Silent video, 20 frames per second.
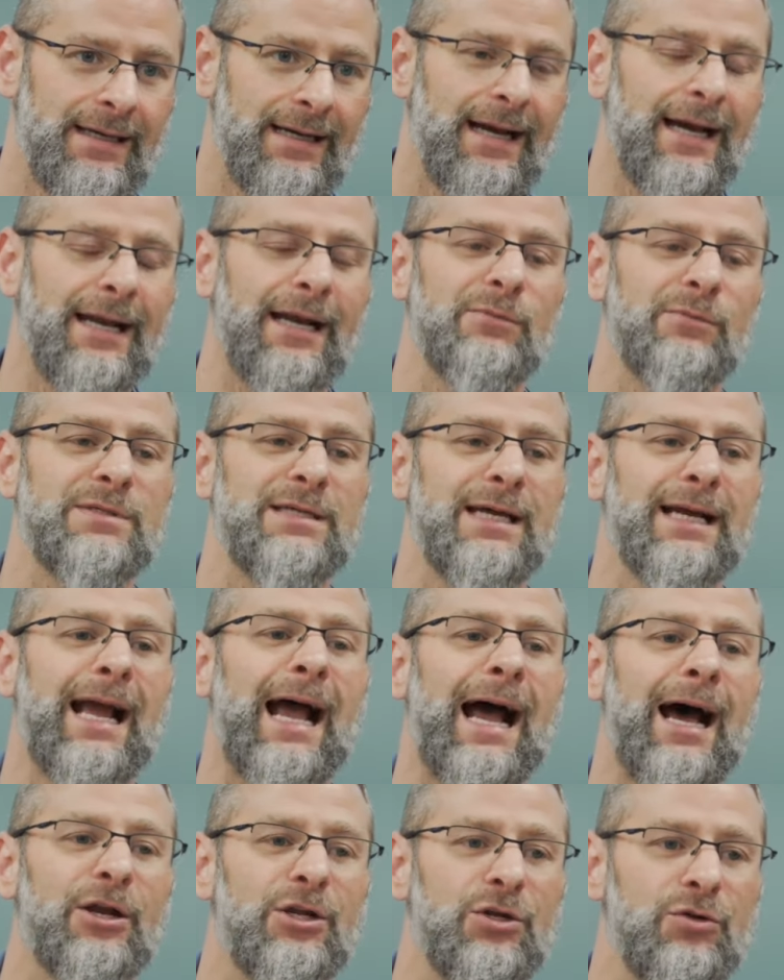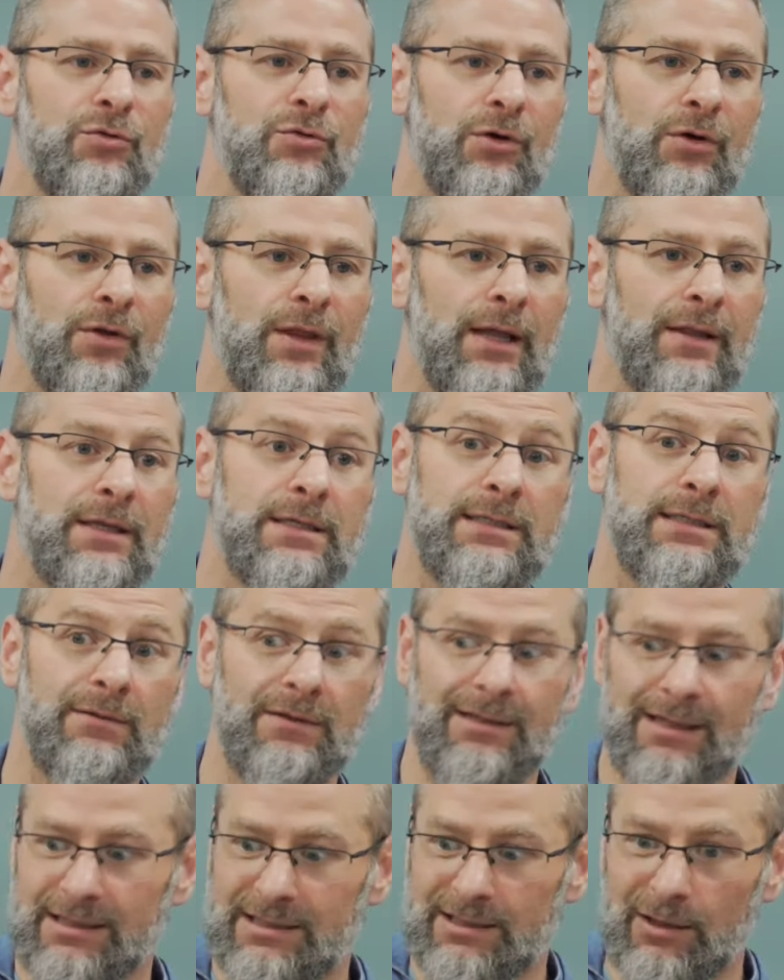and I'm saying, how do you know that? They said,
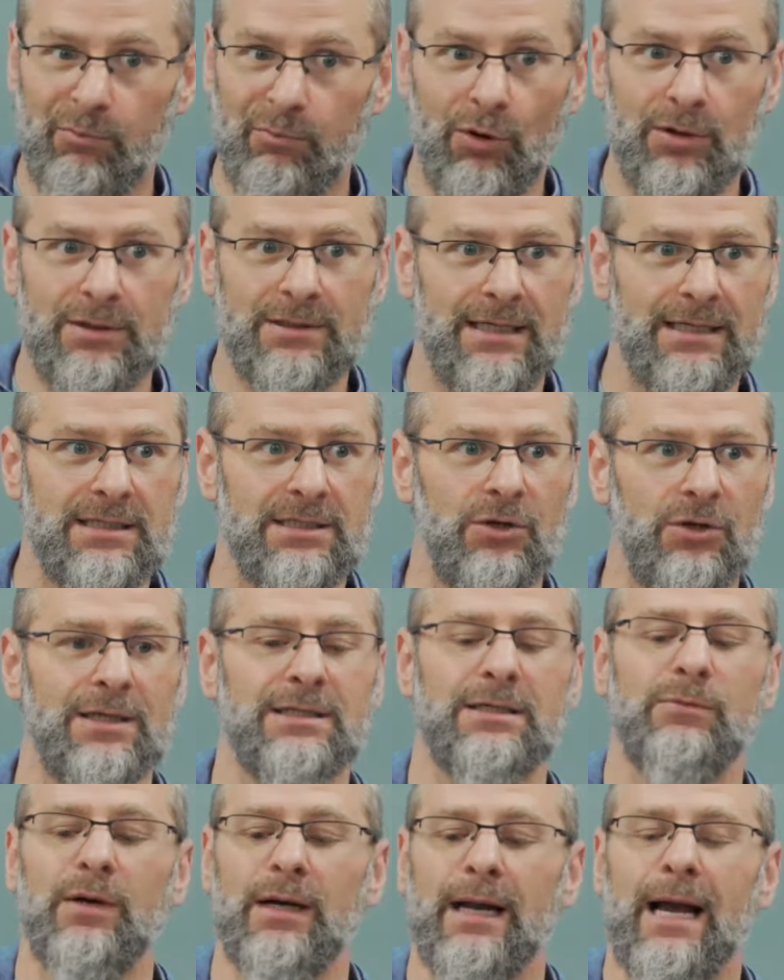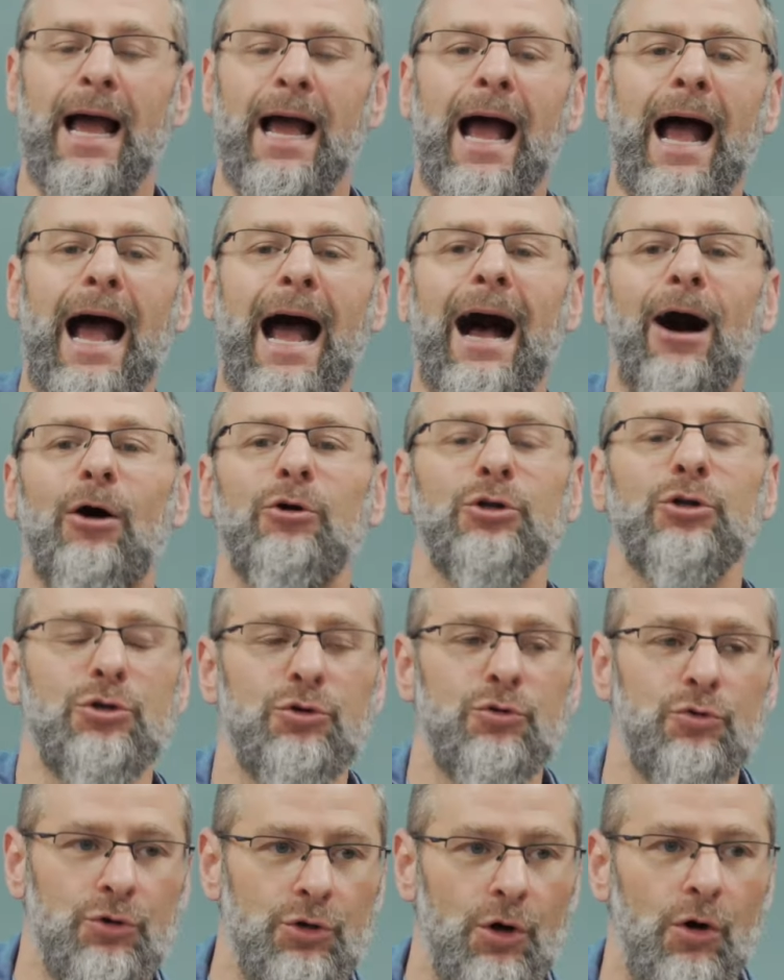because the book says so. I said, but how do
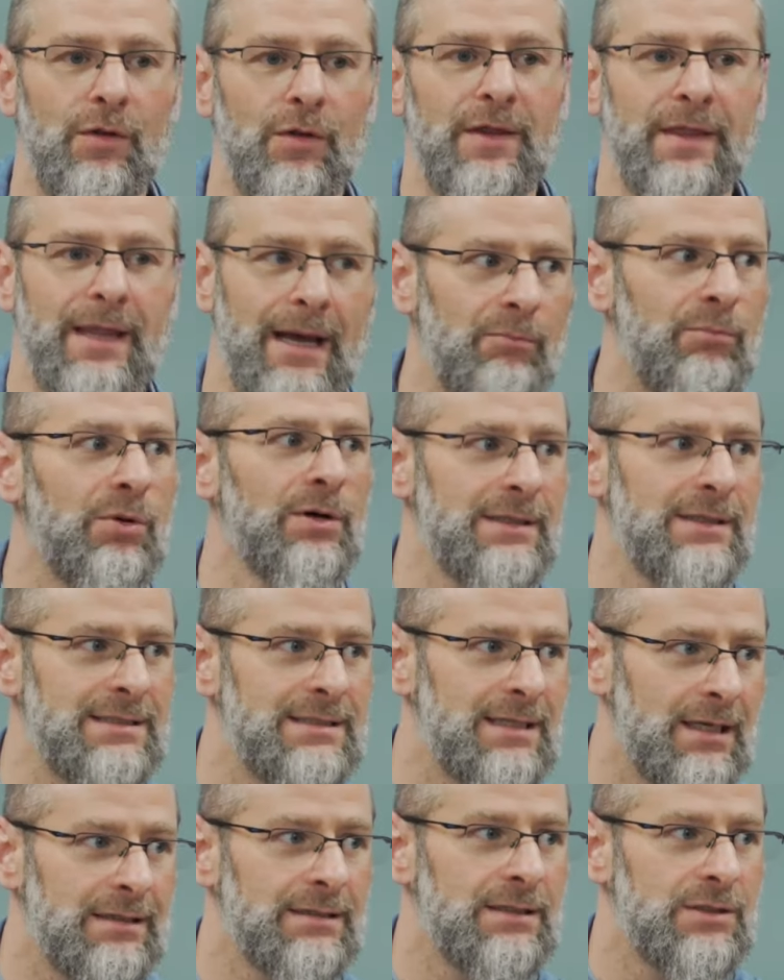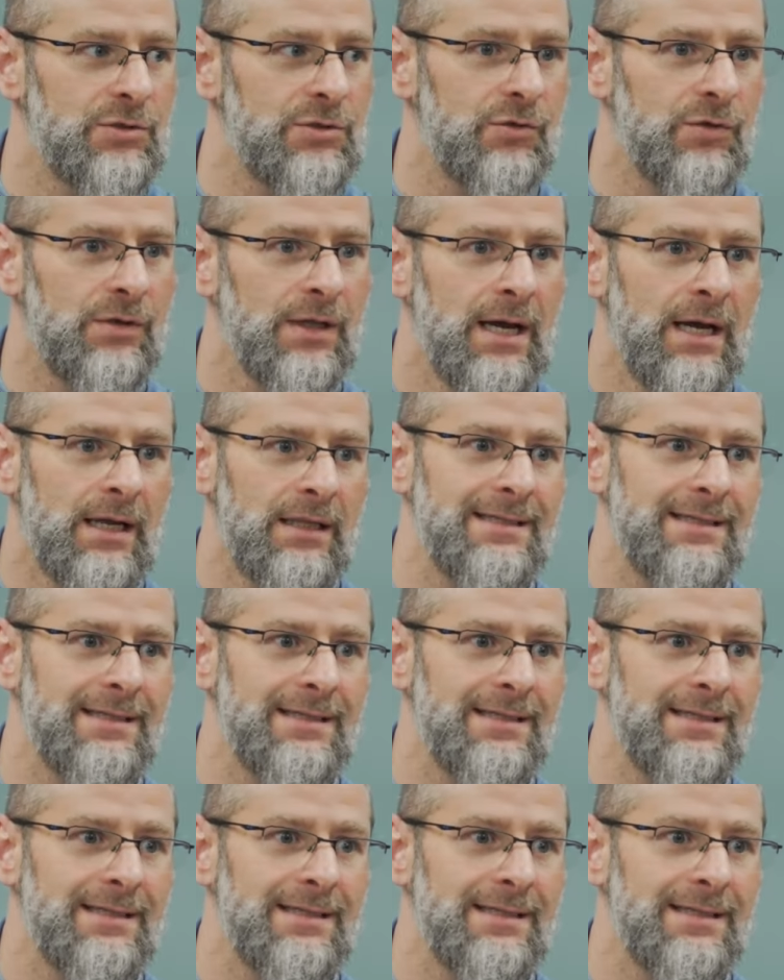you know that that book is telling the truth?